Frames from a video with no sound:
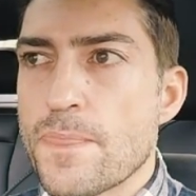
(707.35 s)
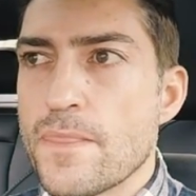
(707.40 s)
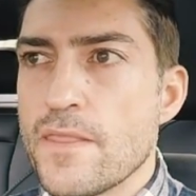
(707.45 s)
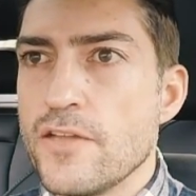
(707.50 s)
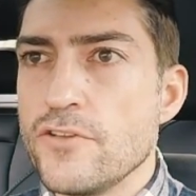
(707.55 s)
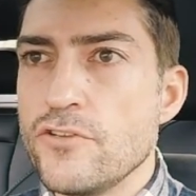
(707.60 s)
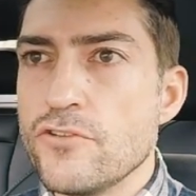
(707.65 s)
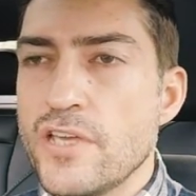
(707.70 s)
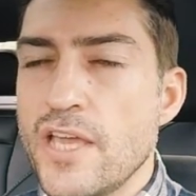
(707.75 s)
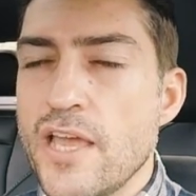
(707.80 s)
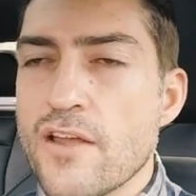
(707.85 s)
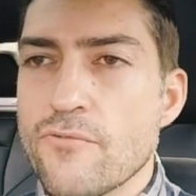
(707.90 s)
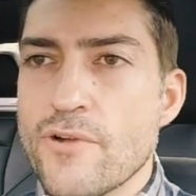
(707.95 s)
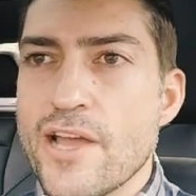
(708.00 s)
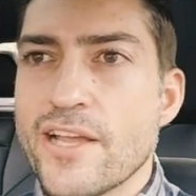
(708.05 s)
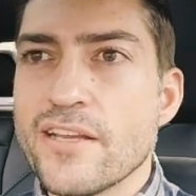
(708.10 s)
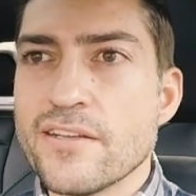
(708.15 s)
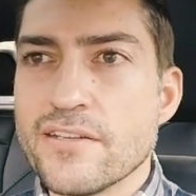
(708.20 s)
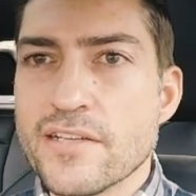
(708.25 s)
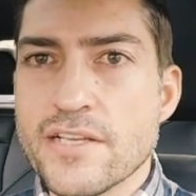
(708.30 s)
And you can't
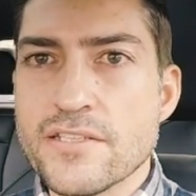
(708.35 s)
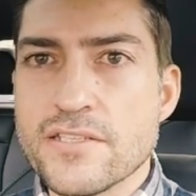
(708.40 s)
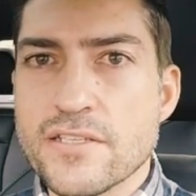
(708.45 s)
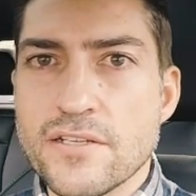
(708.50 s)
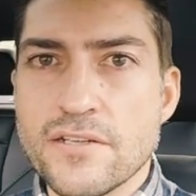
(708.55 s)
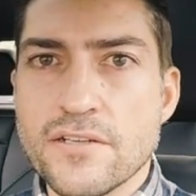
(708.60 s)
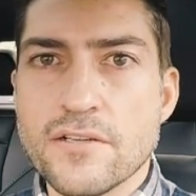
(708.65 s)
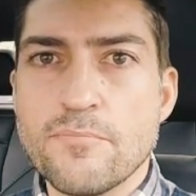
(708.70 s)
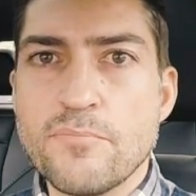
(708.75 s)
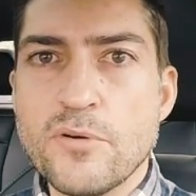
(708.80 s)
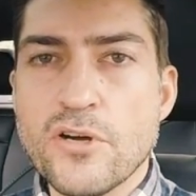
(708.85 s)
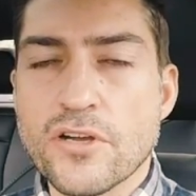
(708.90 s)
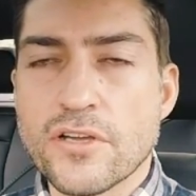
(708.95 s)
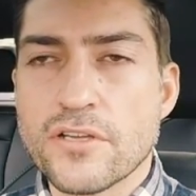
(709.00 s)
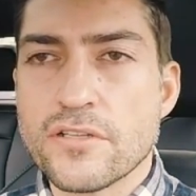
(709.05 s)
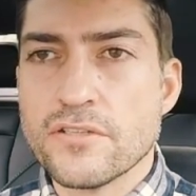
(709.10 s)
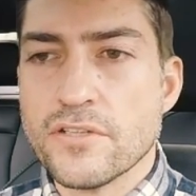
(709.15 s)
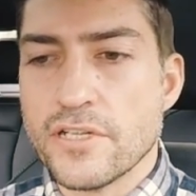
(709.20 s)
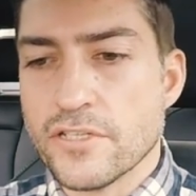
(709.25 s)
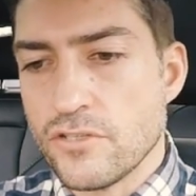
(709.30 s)
recognize it in a
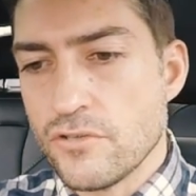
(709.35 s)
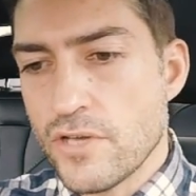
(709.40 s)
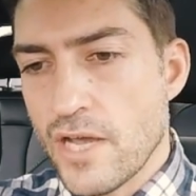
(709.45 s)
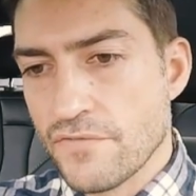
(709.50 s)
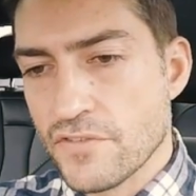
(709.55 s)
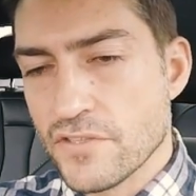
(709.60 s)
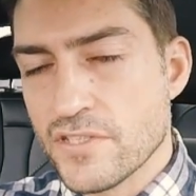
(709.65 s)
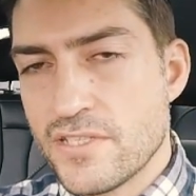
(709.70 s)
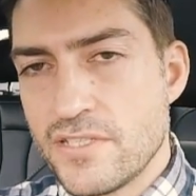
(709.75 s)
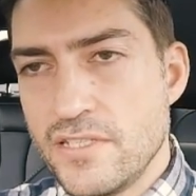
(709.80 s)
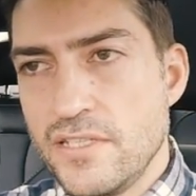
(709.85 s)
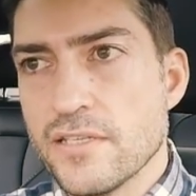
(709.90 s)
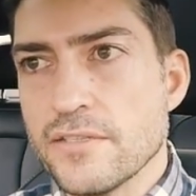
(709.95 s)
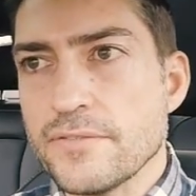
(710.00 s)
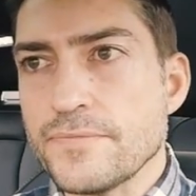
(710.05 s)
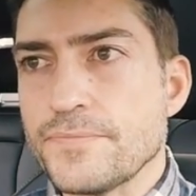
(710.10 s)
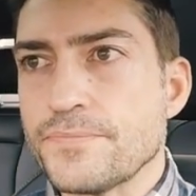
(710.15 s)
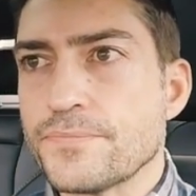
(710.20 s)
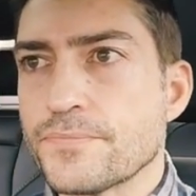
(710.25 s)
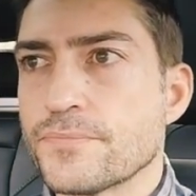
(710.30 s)
book, like you have to see it
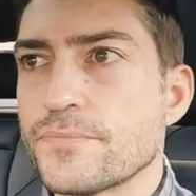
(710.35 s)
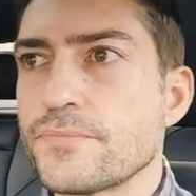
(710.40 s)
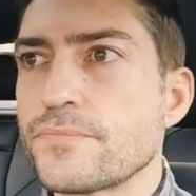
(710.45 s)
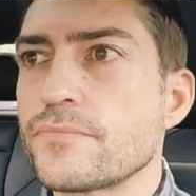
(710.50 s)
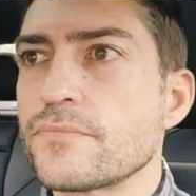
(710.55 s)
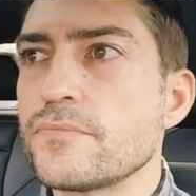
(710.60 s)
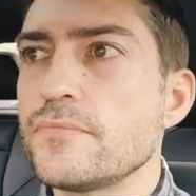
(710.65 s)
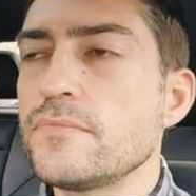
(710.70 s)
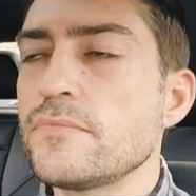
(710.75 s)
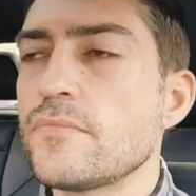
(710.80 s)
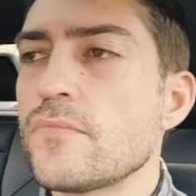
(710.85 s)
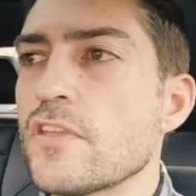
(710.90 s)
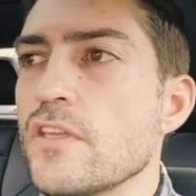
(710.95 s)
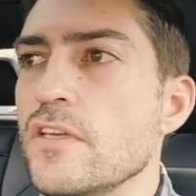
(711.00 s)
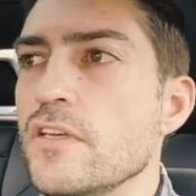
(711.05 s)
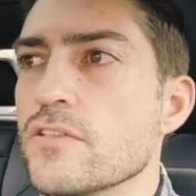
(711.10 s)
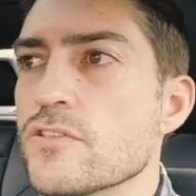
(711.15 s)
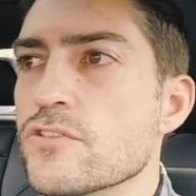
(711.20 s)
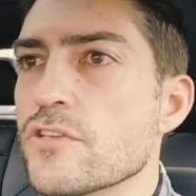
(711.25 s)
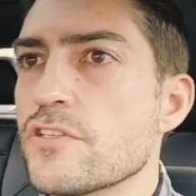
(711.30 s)

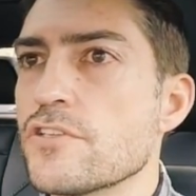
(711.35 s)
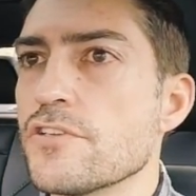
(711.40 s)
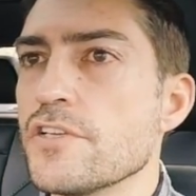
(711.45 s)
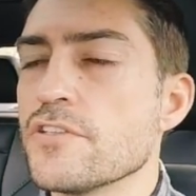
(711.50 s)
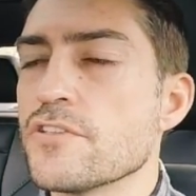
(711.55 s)
in surgery.